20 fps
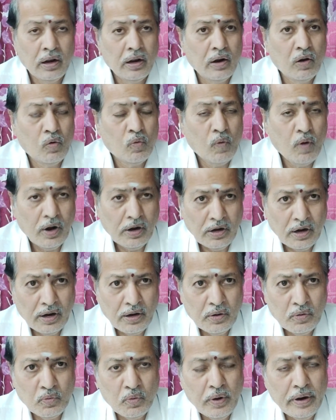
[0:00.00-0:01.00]
Now, what
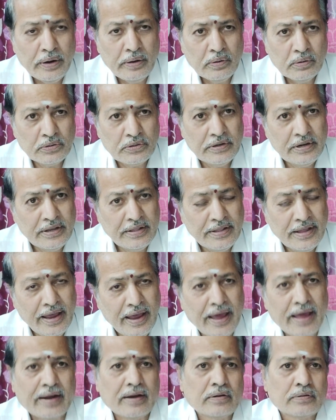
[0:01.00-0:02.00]
are you going to see
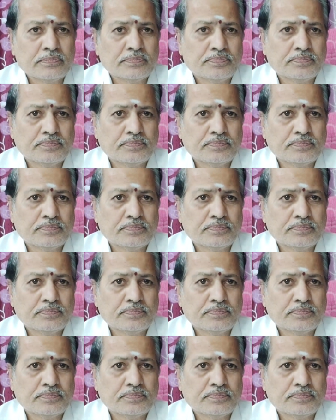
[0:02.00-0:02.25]
there?